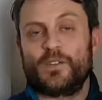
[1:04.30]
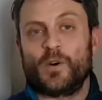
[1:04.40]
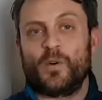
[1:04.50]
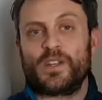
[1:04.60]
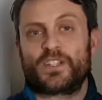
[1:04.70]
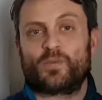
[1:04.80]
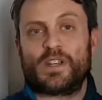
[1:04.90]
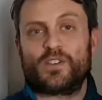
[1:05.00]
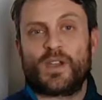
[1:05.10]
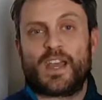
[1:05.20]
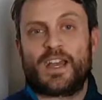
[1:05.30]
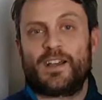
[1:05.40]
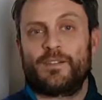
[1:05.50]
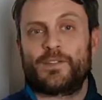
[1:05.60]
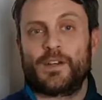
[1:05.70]
though is when you
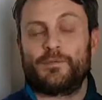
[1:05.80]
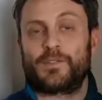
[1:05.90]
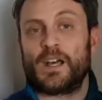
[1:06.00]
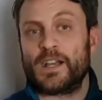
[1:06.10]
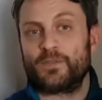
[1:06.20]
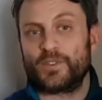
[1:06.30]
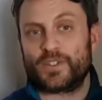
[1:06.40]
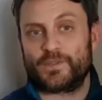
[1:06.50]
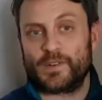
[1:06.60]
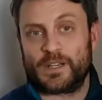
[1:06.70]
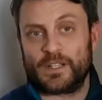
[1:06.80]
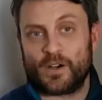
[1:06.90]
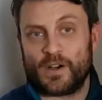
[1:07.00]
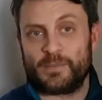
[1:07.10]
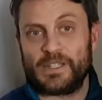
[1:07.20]
have a flood, which is very
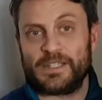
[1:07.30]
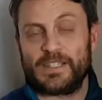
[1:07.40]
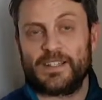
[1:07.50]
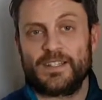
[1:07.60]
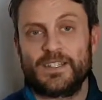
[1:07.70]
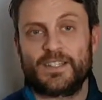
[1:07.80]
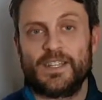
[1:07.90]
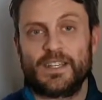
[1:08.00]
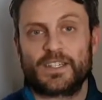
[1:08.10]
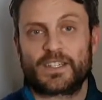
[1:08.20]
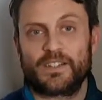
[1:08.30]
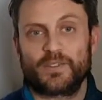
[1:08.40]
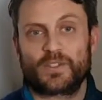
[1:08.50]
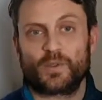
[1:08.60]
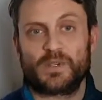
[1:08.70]
common these days because
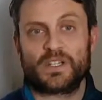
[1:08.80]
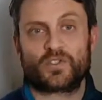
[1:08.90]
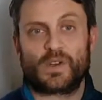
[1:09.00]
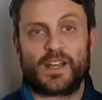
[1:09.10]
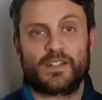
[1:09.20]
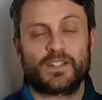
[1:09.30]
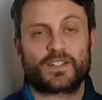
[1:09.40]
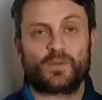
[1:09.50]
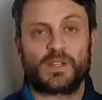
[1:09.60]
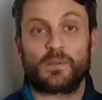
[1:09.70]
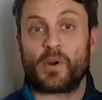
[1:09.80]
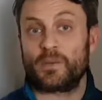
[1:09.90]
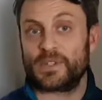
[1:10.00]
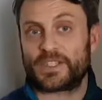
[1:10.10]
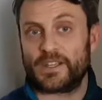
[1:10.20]
there's so many stratas, so many
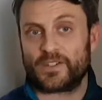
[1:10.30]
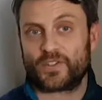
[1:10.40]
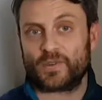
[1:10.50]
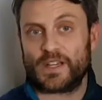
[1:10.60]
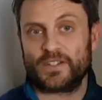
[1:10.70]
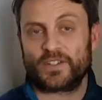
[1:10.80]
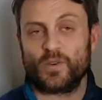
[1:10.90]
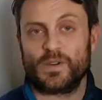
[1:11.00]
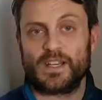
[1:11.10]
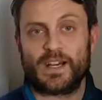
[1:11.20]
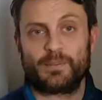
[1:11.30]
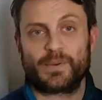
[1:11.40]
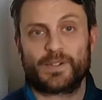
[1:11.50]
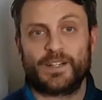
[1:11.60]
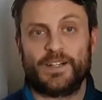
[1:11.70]
apartment style stratas going up.
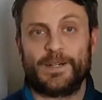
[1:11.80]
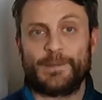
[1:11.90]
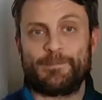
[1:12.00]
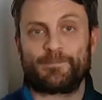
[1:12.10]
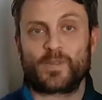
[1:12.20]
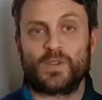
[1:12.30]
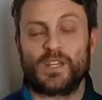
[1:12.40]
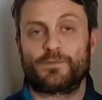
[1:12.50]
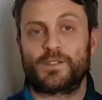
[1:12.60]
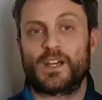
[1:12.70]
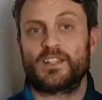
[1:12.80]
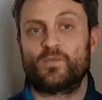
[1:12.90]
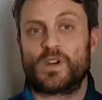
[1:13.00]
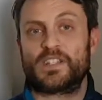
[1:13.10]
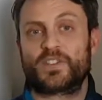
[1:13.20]
You get a flood
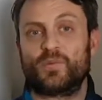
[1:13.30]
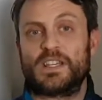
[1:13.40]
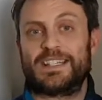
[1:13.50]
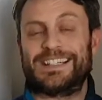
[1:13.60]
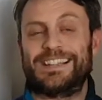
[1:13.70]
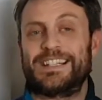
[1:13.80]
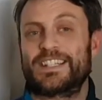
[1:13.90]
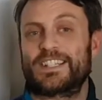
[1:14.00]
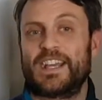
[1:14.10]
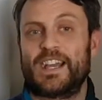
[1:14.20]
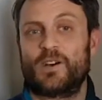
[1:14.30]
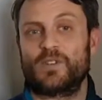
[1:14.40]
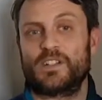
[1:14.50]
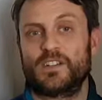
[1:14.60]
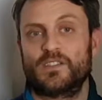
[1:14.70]
in one suite, it leaks
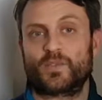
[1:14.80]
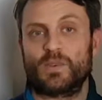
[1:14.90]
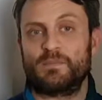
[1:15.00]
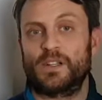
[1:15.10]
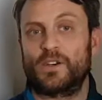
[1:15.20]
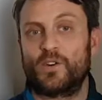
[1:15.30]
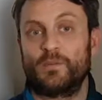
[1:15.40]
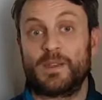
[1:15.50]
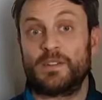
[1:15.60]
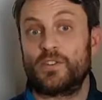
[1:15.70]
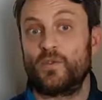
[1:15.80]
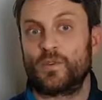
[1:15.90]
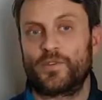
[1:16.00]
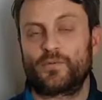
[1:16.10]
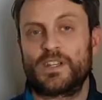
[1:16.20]
down into a suite below, maybe 2
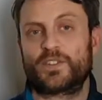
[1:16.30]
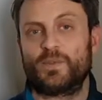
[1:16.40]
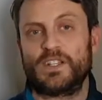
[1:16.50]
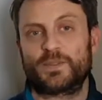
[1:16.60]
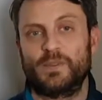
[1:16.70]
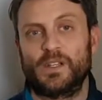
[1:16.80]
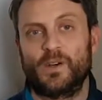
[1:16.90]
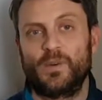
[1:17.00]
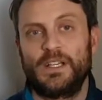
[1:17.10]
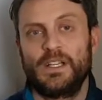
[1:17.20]
or 3 suites below.